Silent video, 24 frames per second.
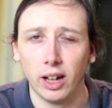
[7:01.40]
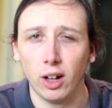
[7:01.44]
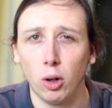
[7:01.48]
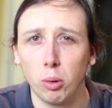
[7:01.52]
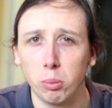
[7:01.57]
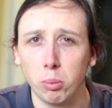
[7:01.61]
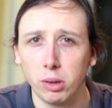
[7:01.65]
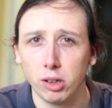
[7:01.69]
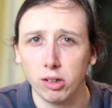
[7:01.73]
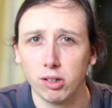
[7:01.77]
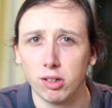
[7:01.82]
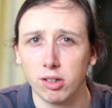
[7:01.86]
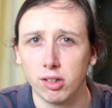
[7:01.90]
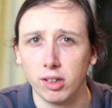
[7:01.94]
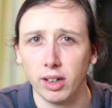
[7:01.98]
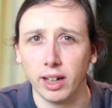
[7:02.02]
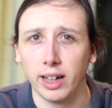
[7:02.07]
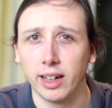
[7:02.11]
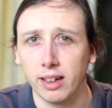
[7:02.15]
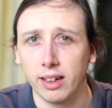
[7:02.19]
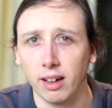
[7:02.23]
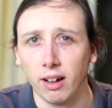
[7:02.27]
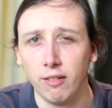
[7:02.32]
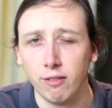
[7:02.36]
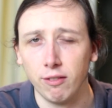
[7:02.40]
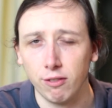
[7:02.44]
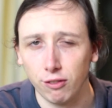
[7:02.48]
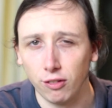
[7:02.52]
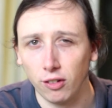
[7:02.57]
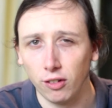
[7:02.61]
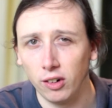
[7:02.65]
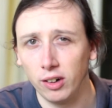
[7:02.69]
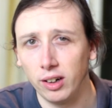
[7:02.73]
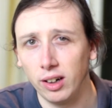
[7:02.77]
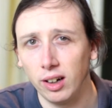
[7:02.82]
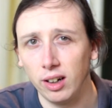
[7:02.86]
help you stick and
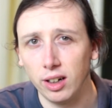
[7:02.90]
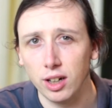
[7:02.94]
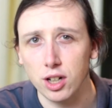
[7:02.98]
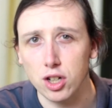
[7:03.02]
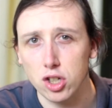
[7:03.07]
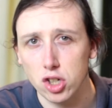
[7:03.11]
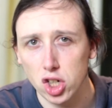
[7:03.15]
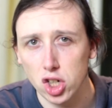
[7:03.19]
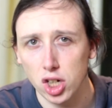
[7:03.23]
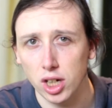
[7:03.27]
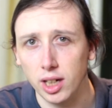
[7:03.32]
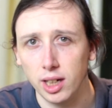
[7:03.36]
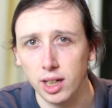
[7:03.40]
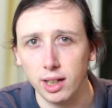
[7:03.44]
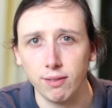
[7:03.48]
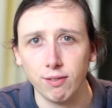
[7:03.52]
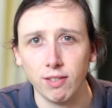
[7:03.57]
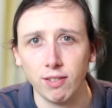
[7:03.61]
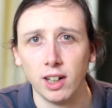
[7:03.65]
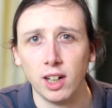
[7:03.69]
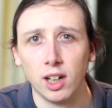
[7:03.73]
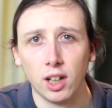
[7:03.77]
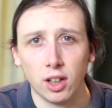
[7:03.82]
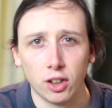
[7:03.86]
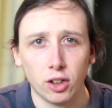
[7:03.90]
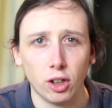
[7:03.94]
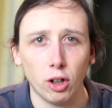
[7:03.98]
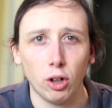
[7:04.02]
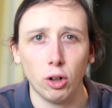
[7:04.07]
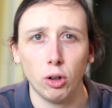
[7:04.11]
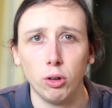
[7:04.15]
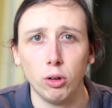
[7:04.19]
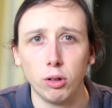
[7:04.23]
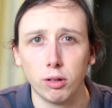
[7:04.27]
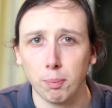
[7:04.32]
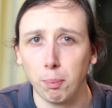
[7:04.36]
finally achieve
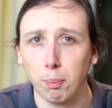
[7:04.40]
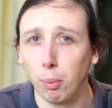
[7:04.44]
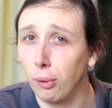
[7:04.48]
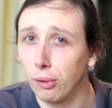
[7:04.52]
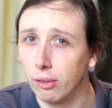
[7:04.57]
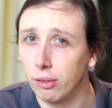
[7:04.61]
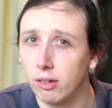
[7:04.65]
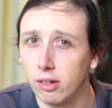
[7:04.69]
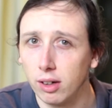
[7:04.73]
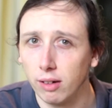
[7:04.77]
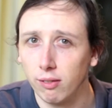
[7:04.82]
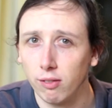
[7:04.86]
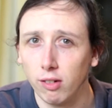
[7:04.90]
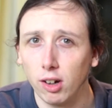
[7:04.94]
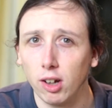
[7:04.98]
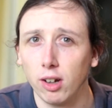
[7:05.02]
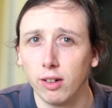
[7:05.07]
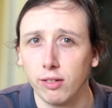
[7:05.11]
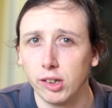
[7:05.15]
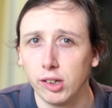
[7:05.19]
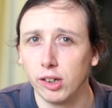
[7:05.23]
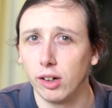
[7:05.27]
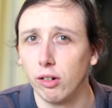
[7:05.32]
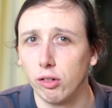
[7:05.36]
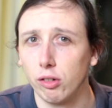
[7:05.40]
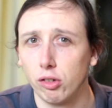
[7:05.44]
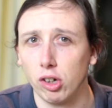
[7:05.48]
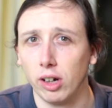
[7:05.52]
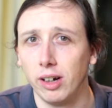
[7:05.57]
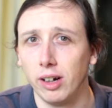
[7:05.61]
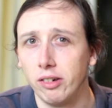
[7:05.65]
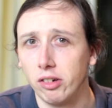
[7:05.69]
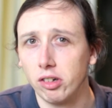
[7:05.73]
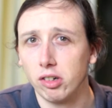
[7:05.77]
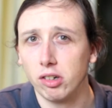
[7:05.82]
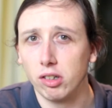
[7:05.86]
those positive lifestyle
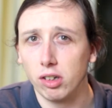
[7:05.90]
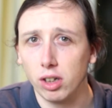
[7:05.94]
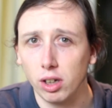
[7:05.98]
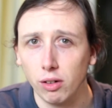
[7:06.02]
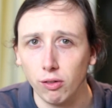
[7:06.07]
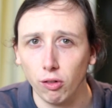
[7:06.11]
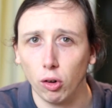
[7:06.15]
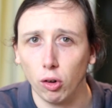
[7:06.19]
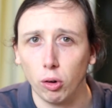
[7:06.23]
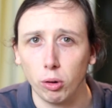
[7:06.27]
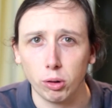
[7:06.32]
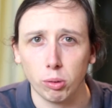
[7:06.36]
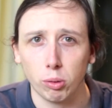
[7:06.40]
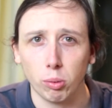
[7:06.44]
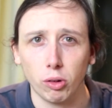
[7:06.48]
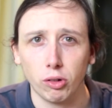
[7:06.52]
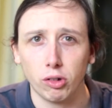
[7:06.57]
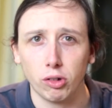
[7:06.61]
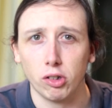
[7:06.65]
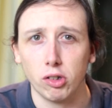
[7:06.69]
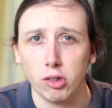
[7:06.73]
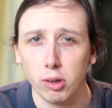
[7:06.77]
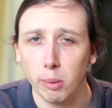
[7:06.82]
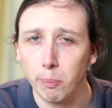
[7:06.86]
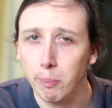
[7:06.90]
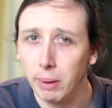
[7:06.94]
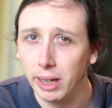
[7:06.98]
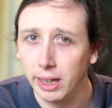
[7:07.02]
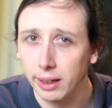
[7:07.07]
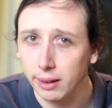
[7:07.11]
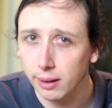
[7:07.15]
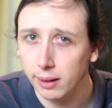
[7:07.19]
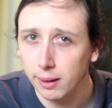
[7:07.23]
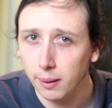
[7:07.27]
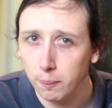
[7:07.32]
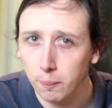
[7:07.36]
changes that you've always wanted to
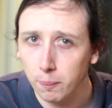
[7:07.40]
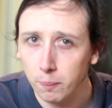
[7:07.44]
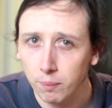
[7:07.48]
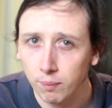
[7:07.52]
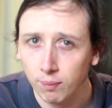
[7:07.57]
make.